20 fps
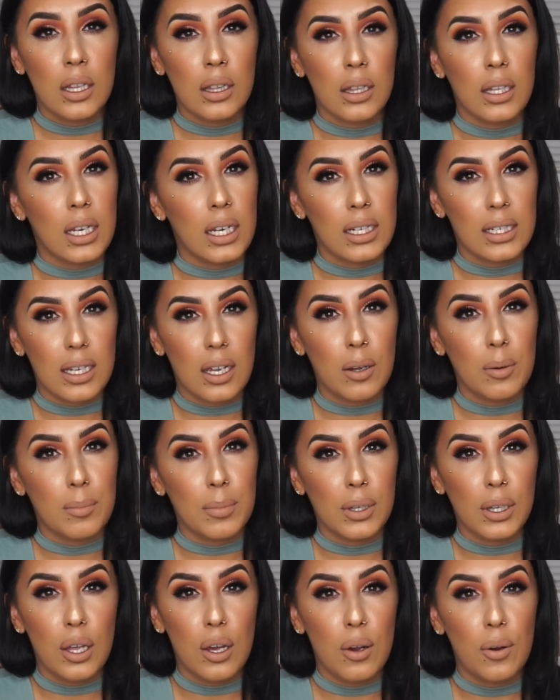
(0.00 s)
linked down
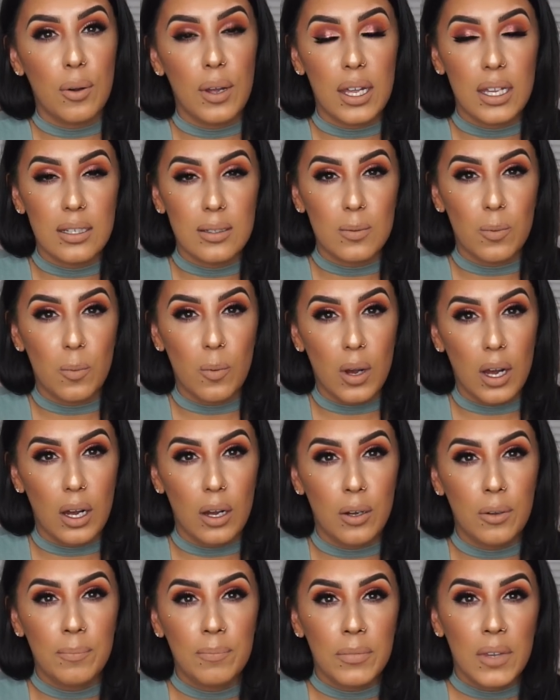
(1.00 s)
below as
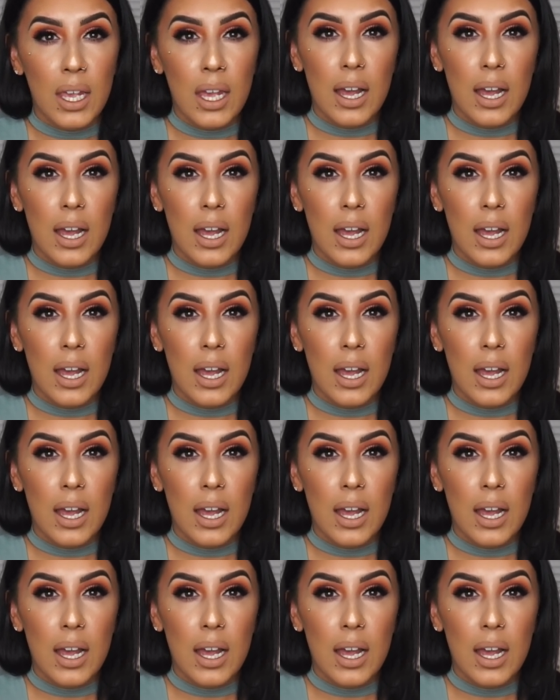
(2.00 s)
well.